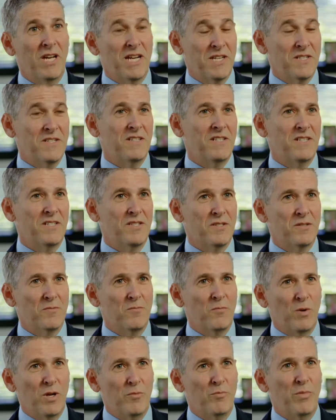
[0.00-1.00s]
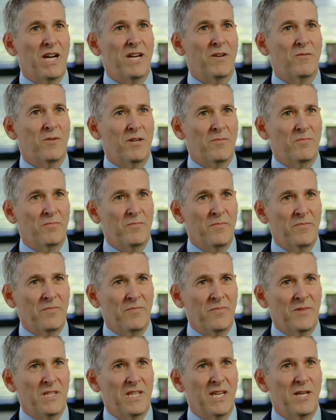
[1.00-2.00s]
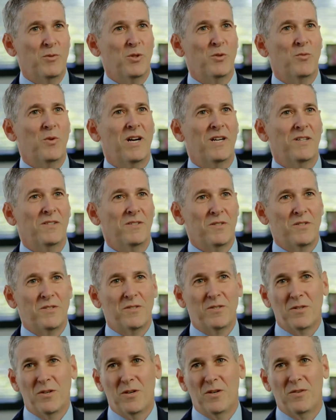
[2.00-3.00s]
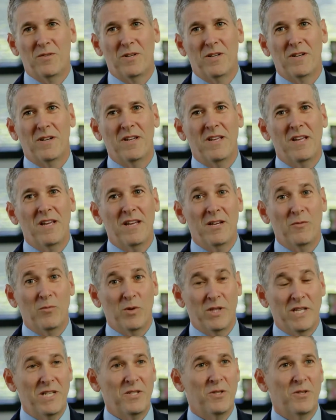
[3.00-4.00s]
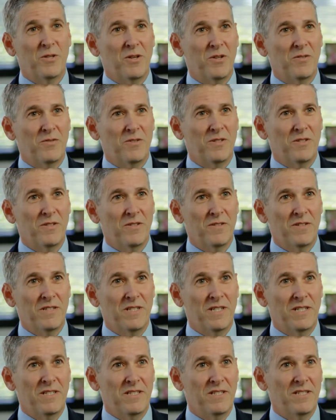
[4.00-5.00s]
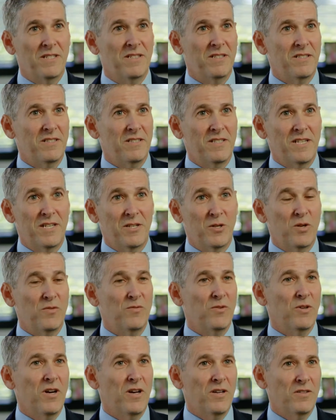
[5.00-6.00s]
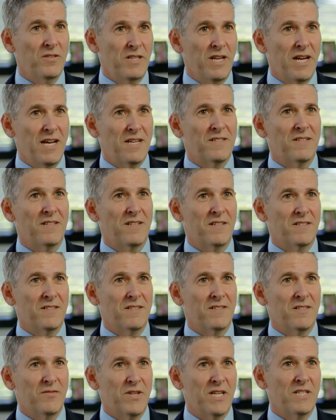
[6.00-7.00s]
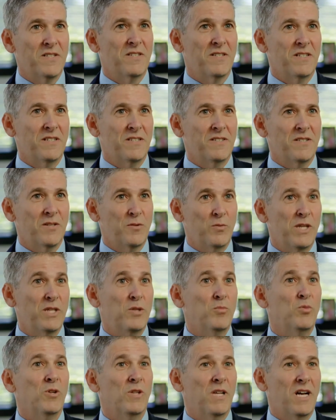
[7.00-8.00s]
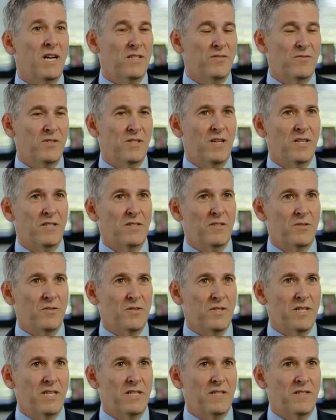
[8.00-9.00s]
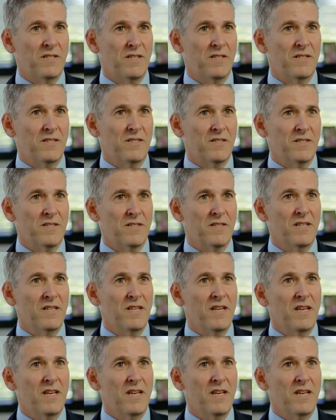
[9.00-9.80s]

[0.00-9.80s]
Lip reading: Exodus went bankrupt. Cable and Wireless took over. When they took over, they didn't take over all the assets of Exodus, so we had to pull out of a lot of those data centers.